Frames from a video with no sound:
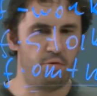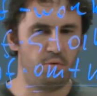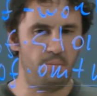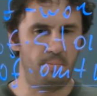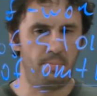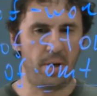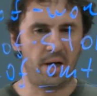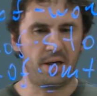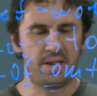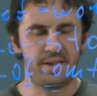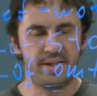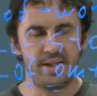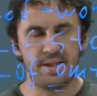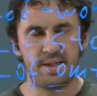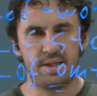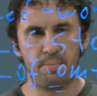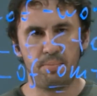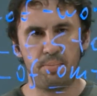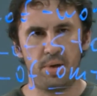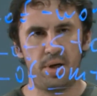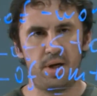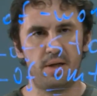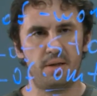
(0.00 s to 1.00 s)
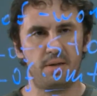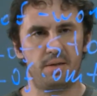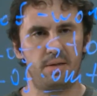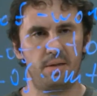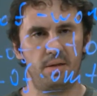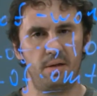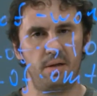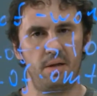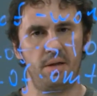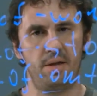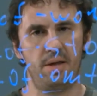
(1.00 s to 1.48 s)
participants
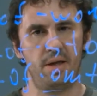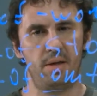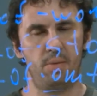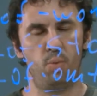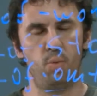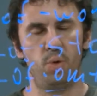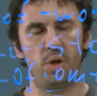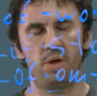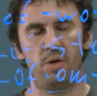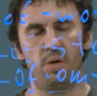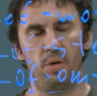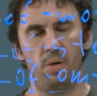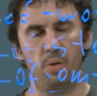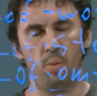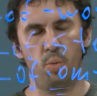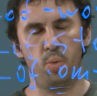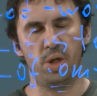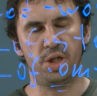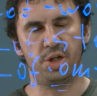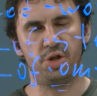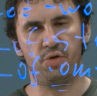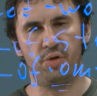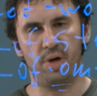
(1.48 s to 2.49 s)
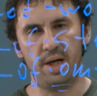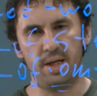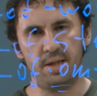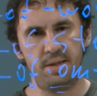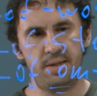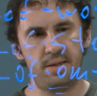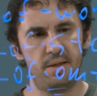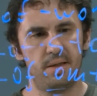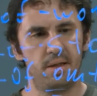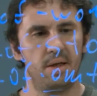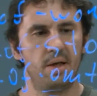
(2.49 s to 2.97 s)
that we
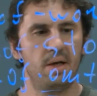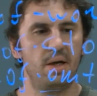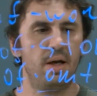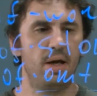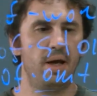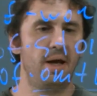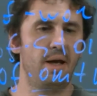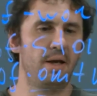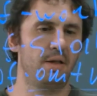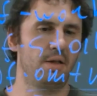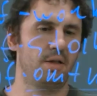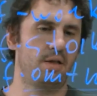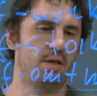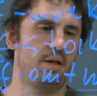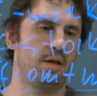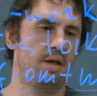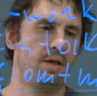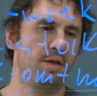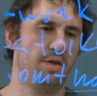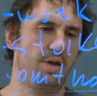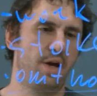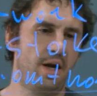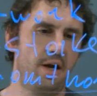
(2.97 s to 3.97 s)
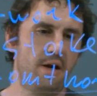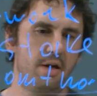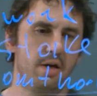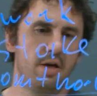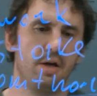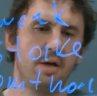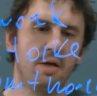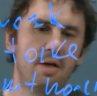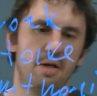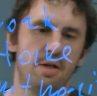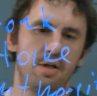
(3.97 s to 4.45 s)
trust, and they
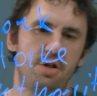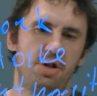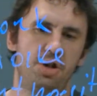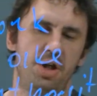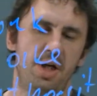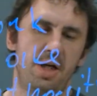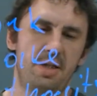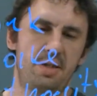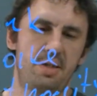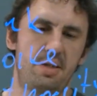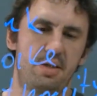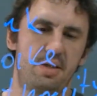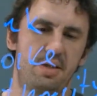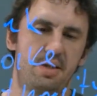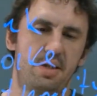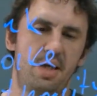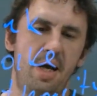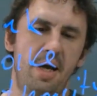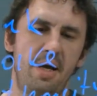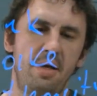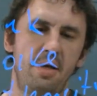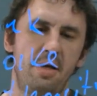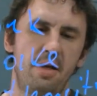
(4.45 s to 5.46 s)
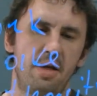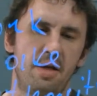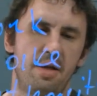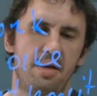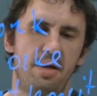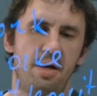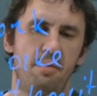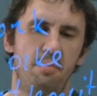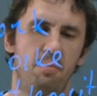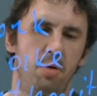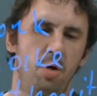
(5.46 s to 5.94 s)
just sign
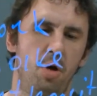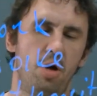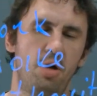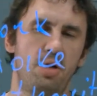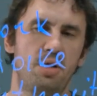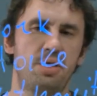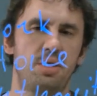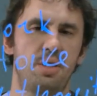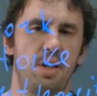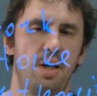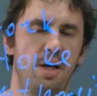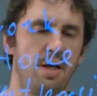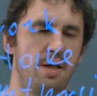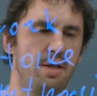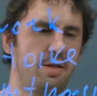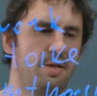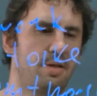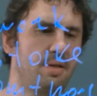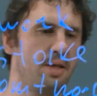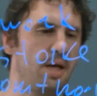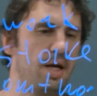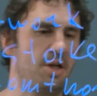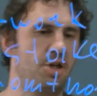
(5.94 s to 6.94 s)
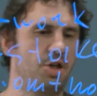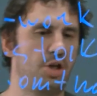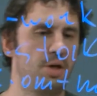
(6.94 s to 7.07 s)
their blocks, and such